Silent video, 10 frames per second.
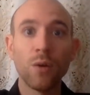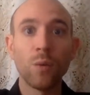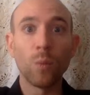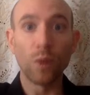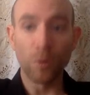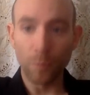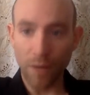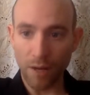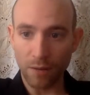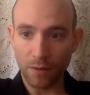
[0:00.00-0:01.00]

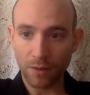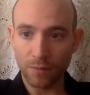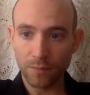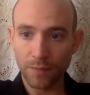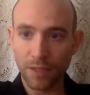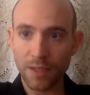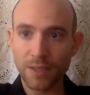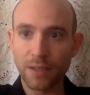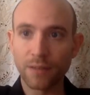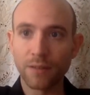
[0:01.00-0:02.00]
willpower, because
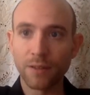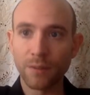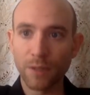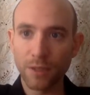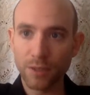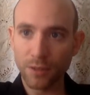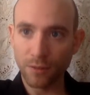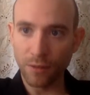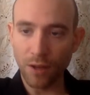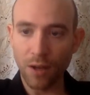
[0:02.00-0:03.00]
that only works so
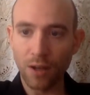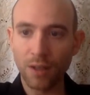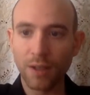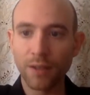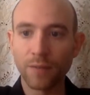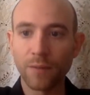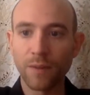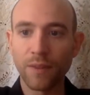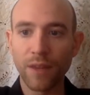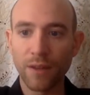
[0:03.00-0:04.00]
long.
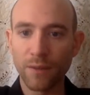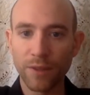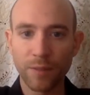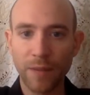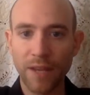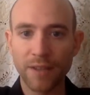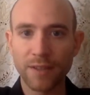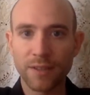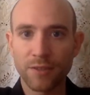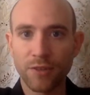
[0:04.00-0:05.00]
And then when the bad,
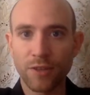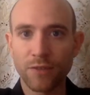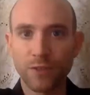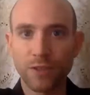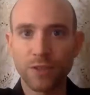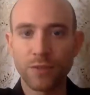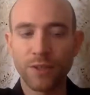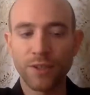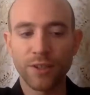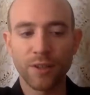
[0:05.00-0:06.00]
stressful
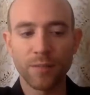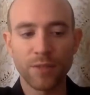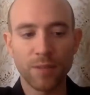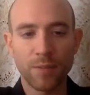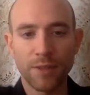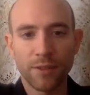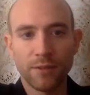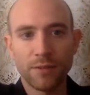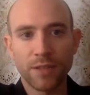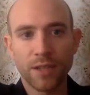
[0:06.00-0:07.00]
situation comes up, you
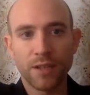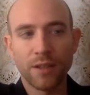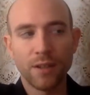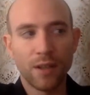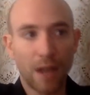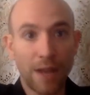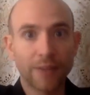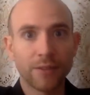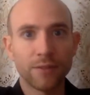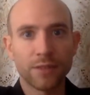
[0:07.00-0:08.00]
lose it. I
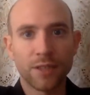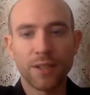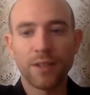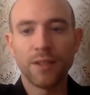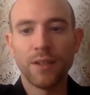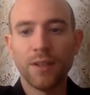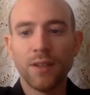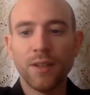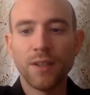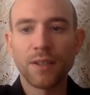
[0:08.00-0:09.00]
lose it.
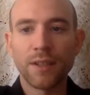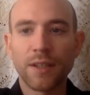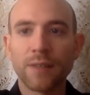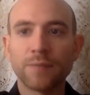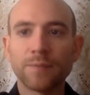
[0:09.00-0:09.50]
It's like